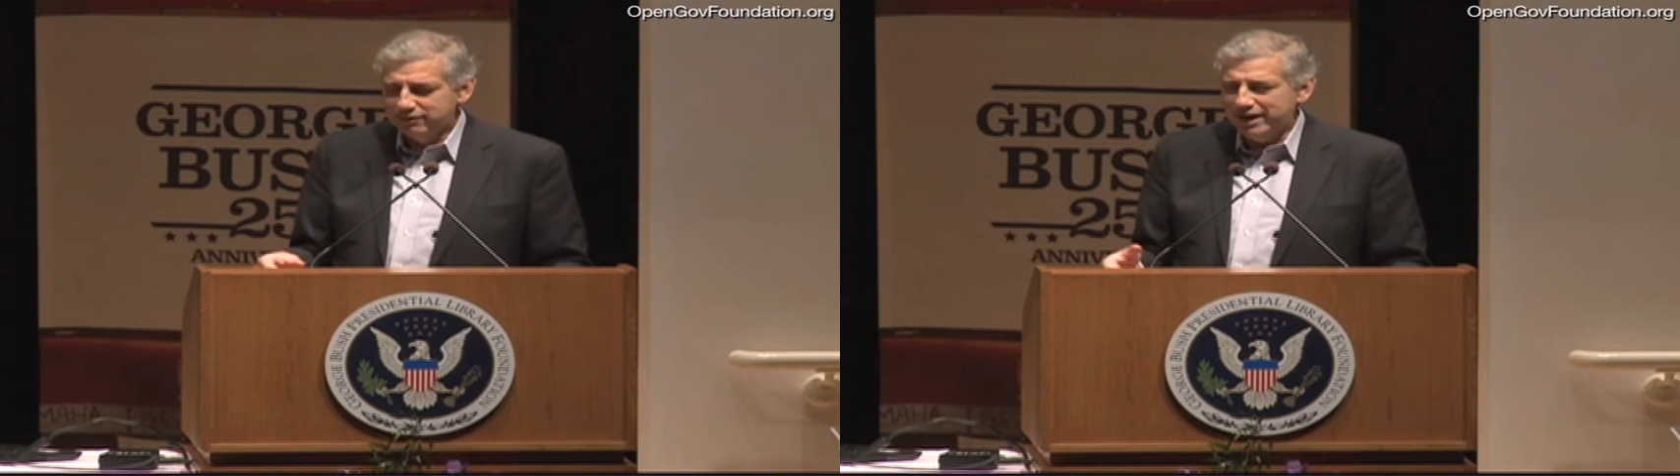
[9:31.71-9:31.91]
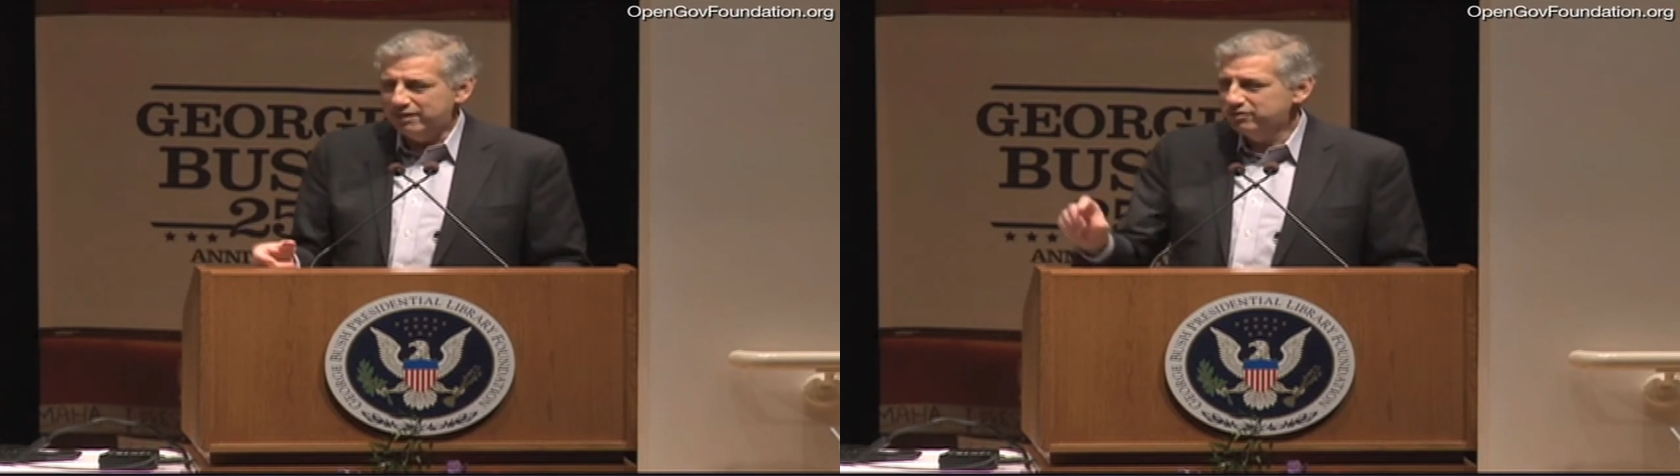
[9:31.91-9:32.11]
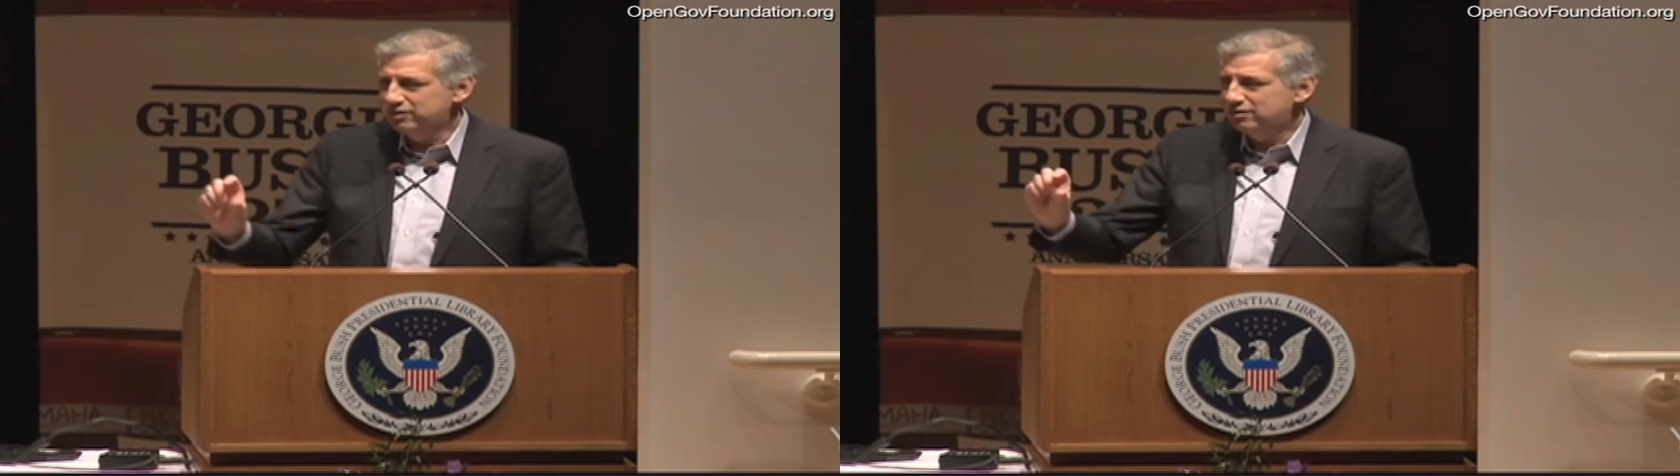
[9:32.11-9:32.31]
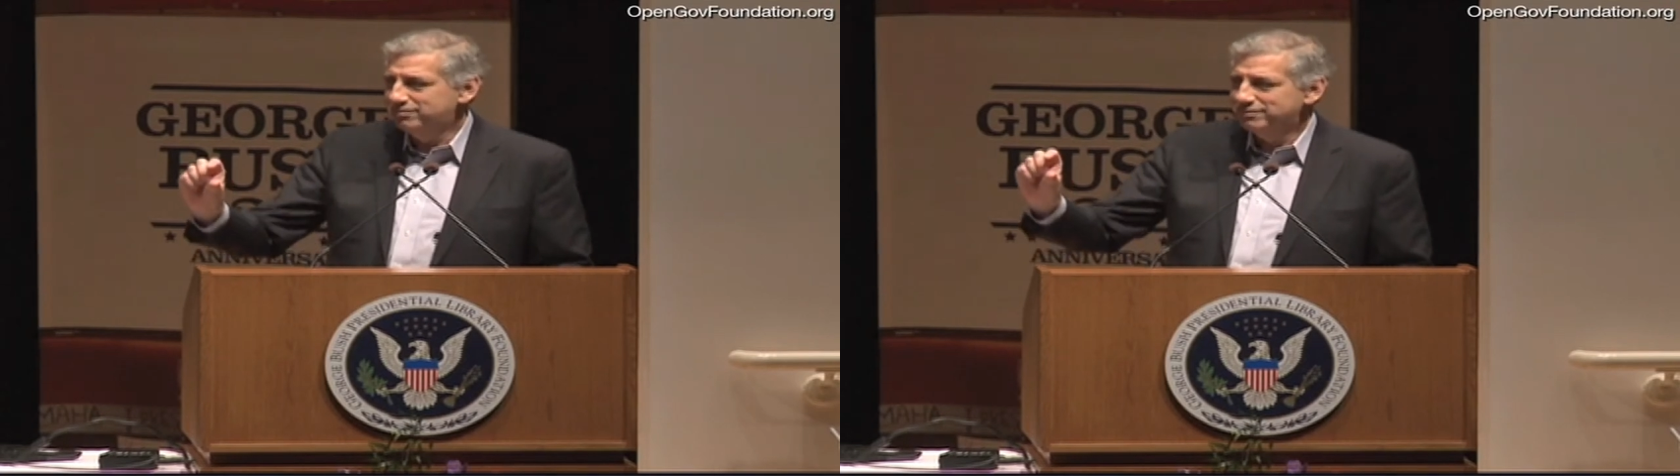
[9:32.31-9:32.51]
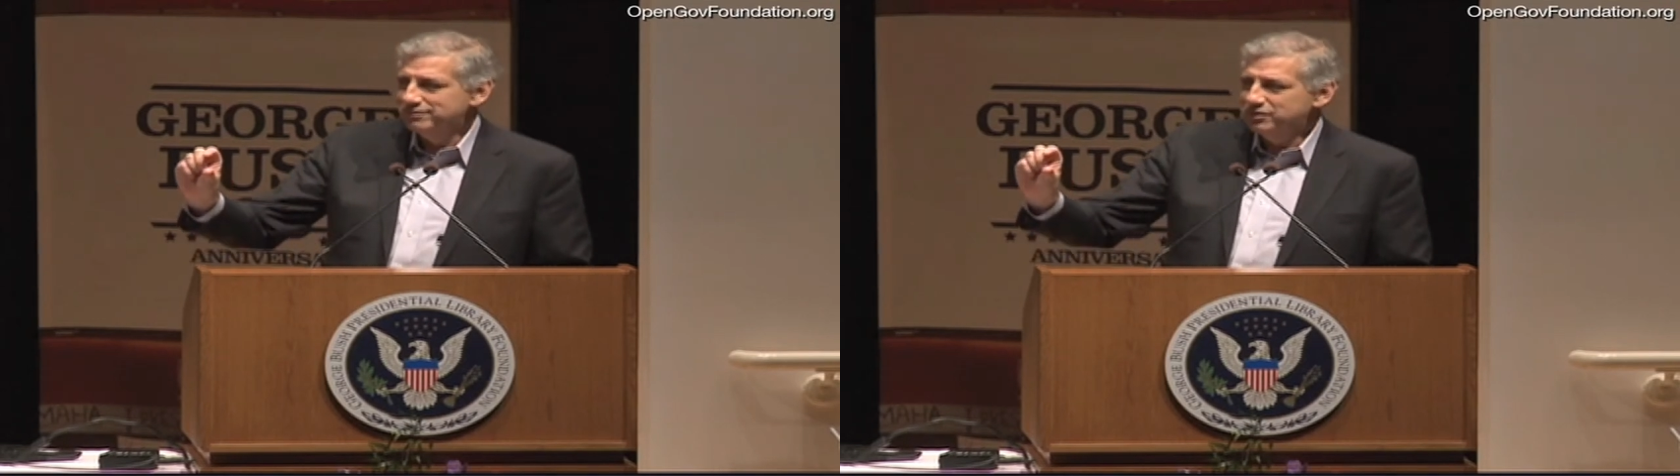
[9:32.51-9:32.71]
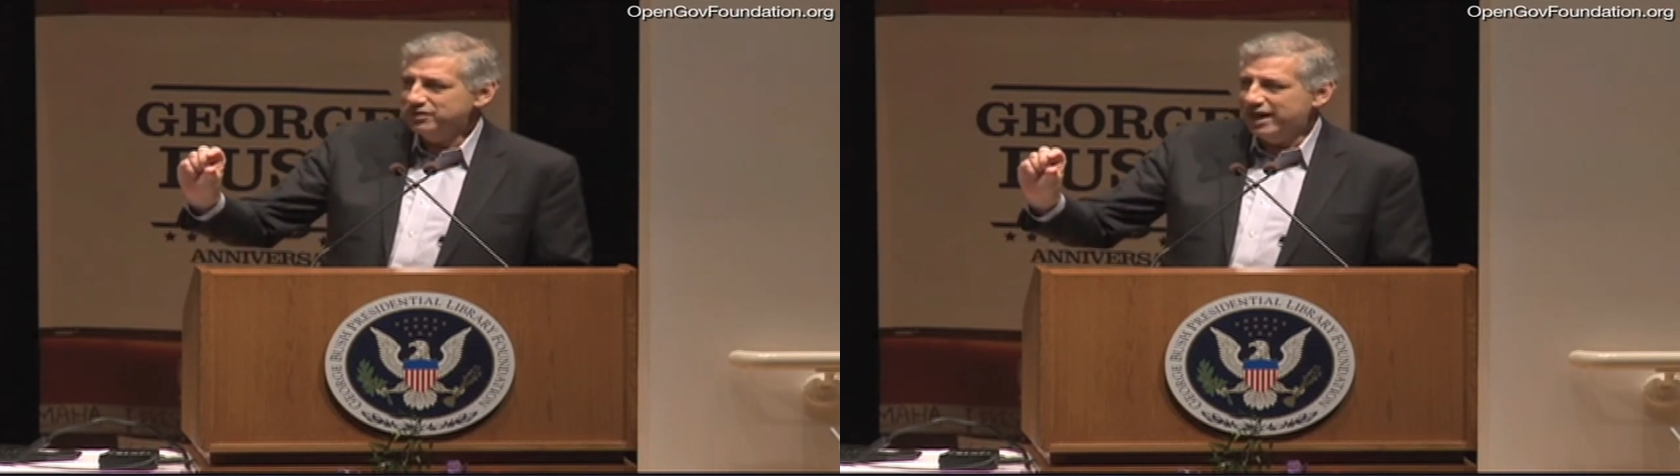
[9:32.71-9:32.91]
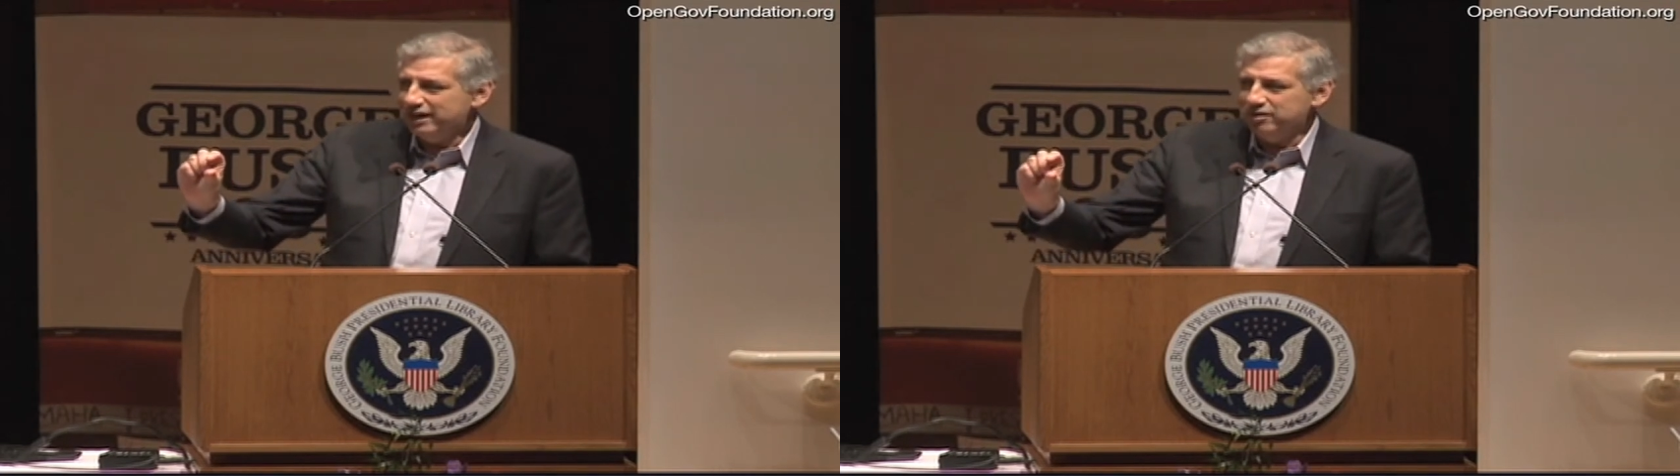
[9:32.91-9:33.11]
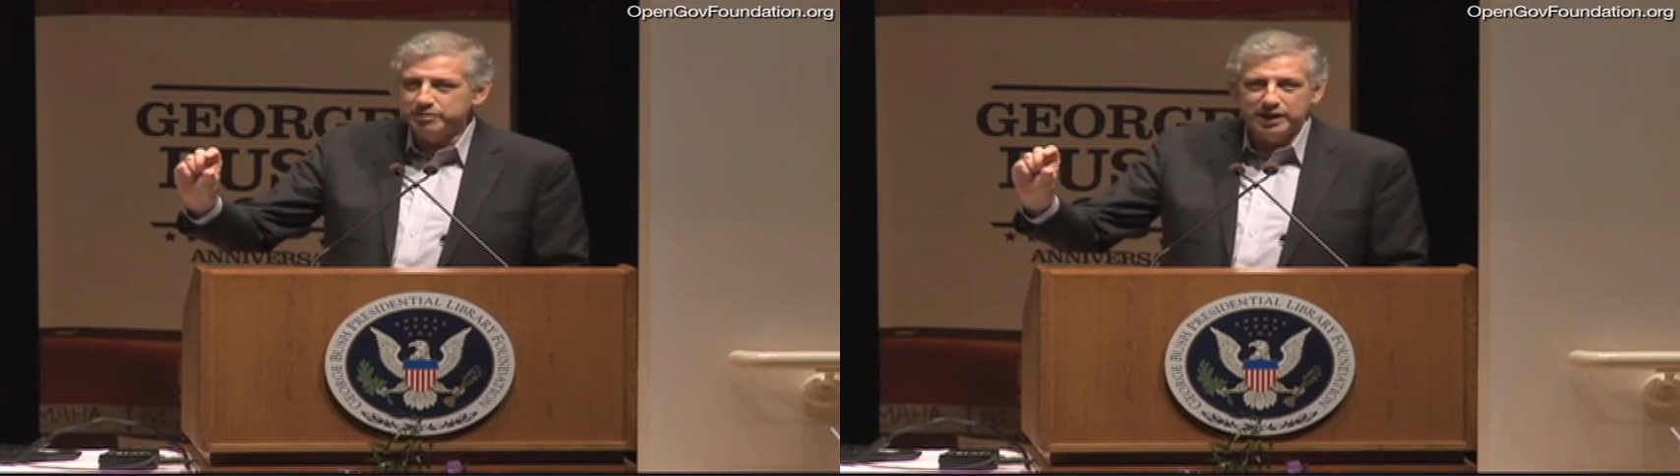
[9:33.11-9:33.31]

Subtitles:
that was a stack of